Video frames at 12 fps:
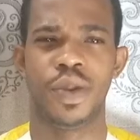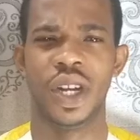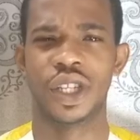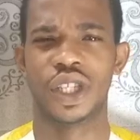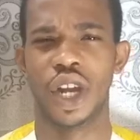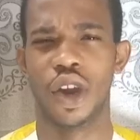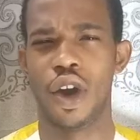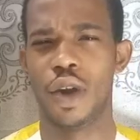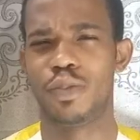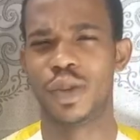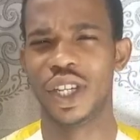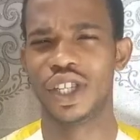Praise the
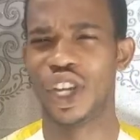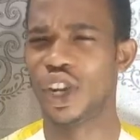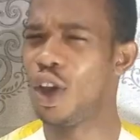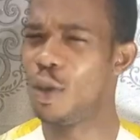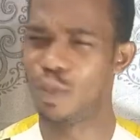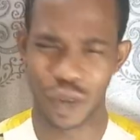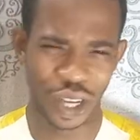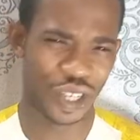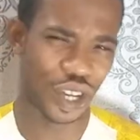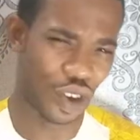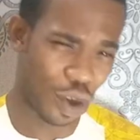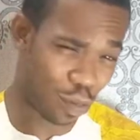Lord, praise the Lord,
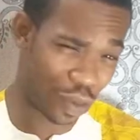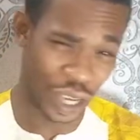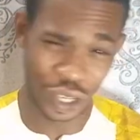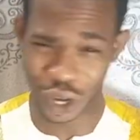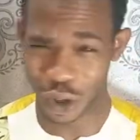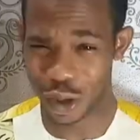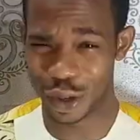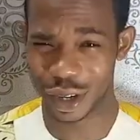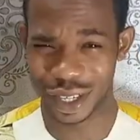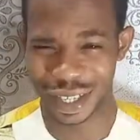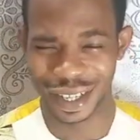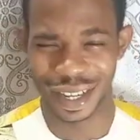praise the Lord, praise the
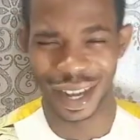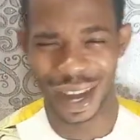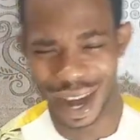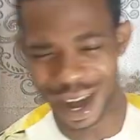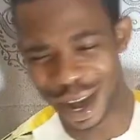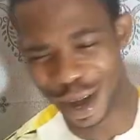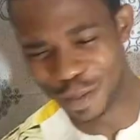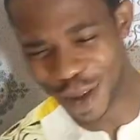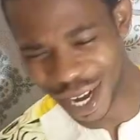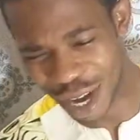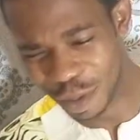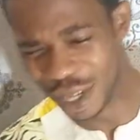Lord.
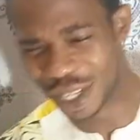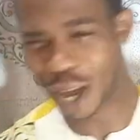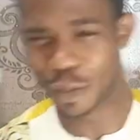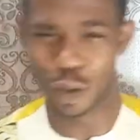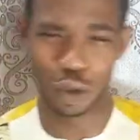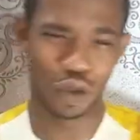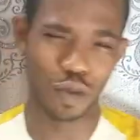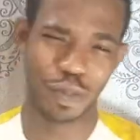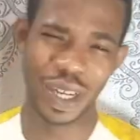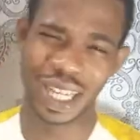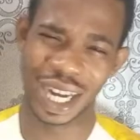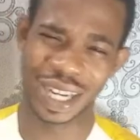My name is Apostle
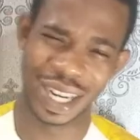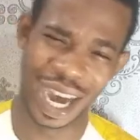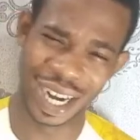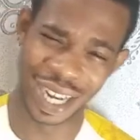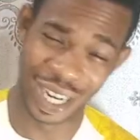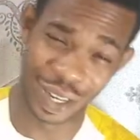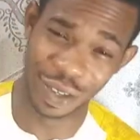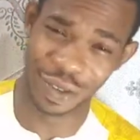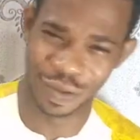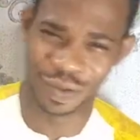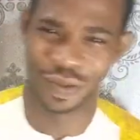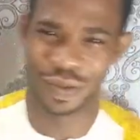Peter
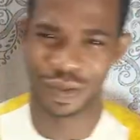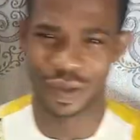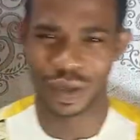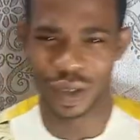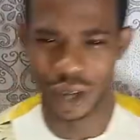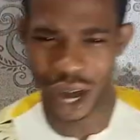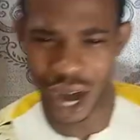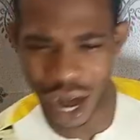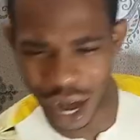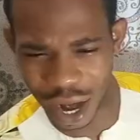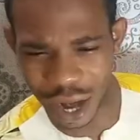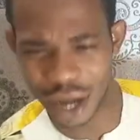Daniel.
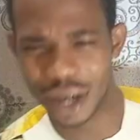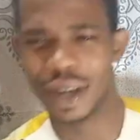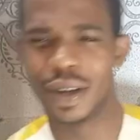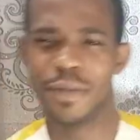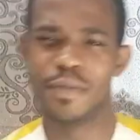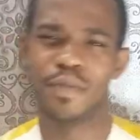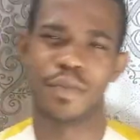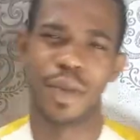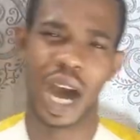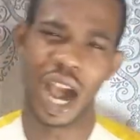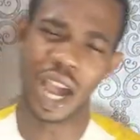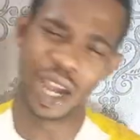I
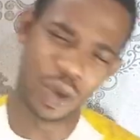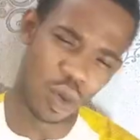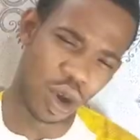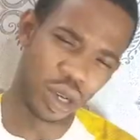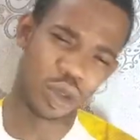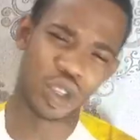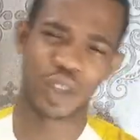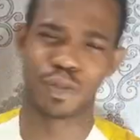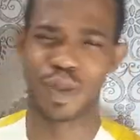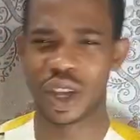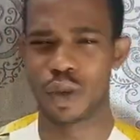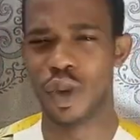want to
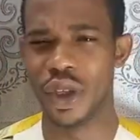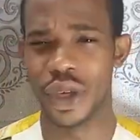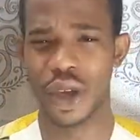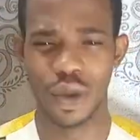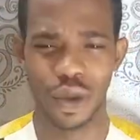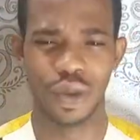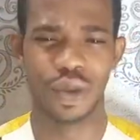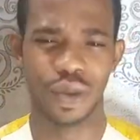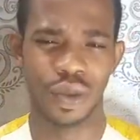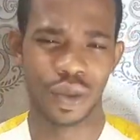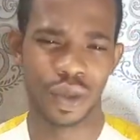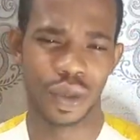speak with you.
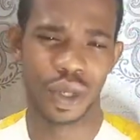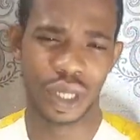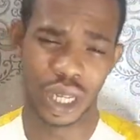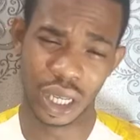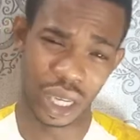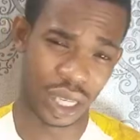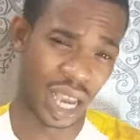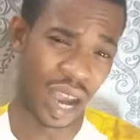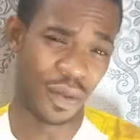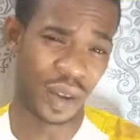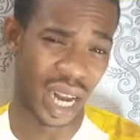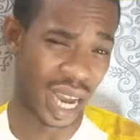This is
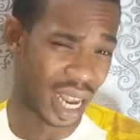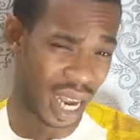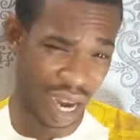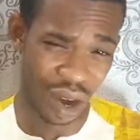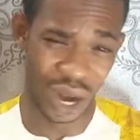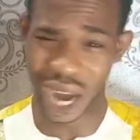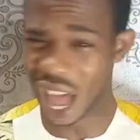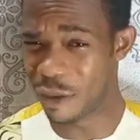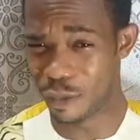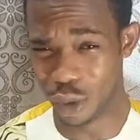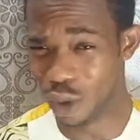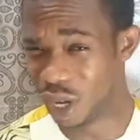Heaven and Hell
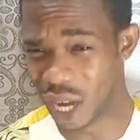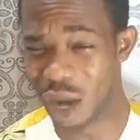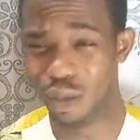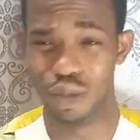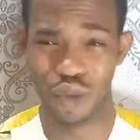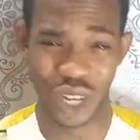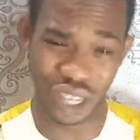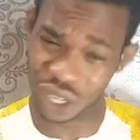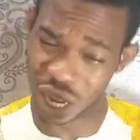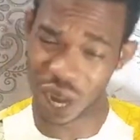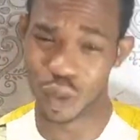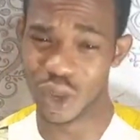Live program,
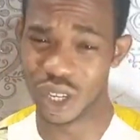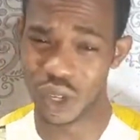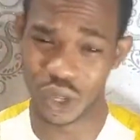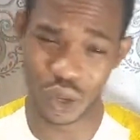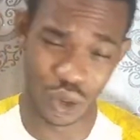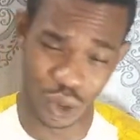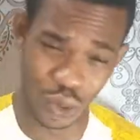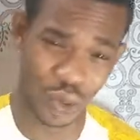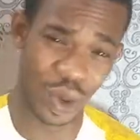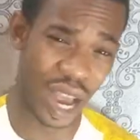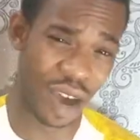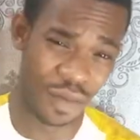which we used to
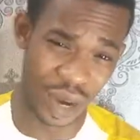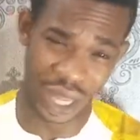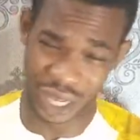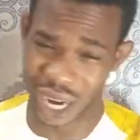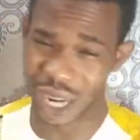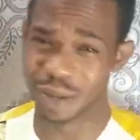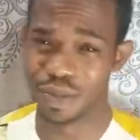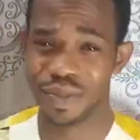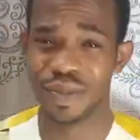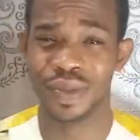do every time.